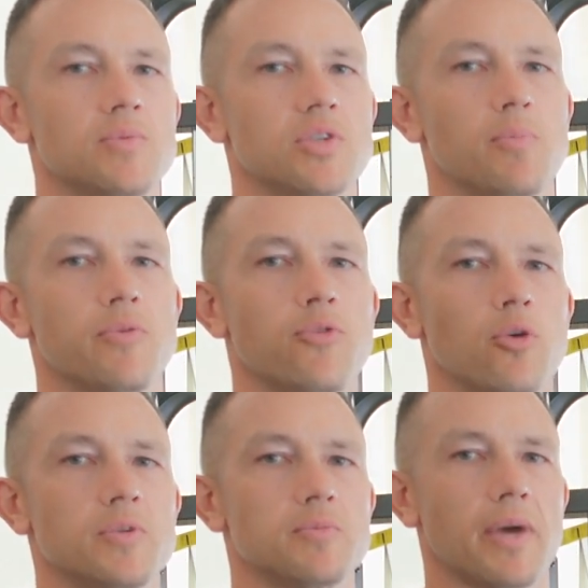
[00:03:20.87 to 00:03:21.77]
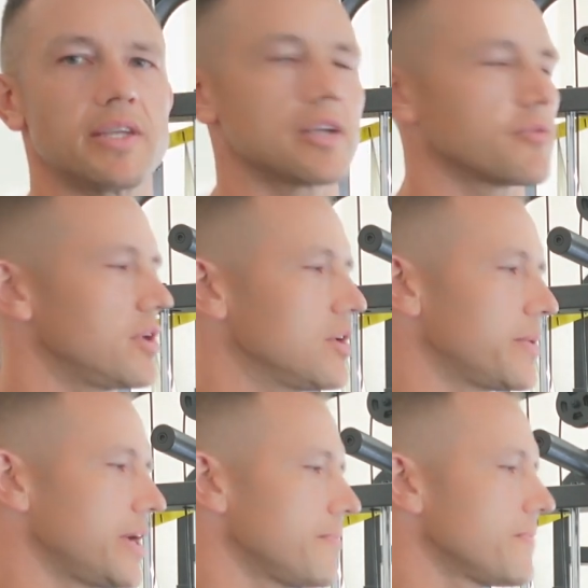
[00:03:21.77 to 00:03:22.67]
so performance may suffer a little
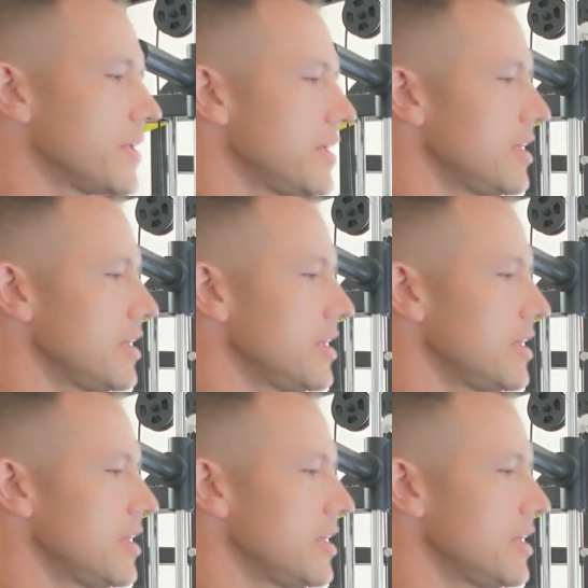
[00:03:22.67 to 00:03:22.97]
bit.